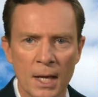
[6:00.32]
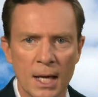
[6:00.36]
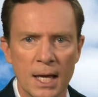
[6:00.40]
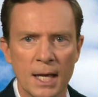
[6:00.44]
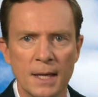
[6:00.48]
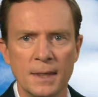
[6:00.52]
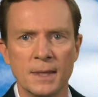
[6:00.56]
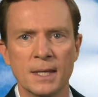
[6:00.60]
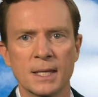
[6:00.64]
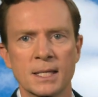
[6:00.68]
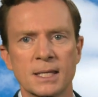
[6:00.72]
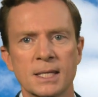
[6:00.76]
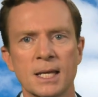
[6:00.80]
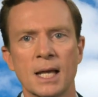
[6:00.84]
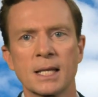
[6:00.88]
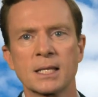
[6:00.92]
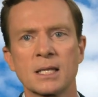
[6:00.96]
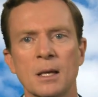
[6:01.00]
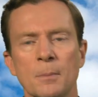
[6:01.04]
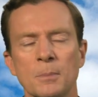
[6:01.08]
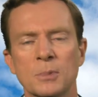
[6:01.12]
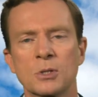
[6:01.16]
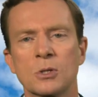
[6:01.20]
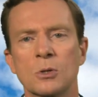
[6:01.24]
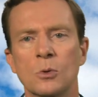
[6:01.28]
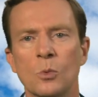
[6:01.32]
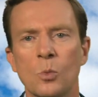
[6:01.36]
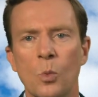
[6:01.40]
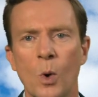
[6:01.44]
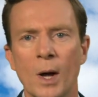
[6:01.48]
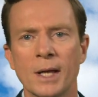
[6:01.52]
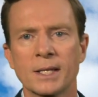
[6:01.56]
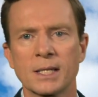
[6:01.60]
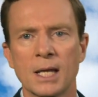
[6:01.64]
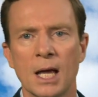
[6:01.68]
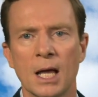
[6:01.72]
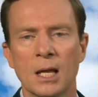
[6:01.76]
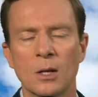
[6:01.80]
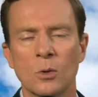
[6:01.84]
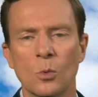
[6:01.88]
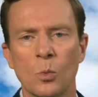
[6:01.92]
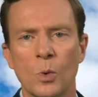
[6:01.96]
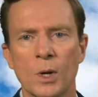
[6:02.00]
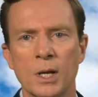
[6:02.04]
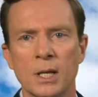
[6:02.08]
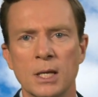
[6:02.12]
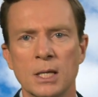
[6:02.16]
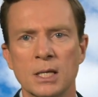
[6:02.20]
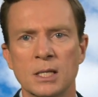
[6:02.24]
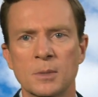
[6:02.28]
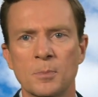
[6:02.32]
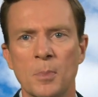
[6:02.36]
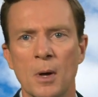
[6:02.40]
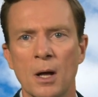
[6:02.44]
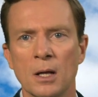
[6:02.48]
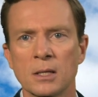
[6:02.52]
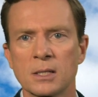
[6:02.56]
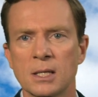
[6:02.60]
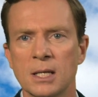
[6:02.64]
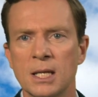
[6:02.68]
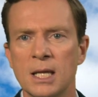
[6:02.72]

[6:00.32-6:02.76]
in this setup to wet and windy spells.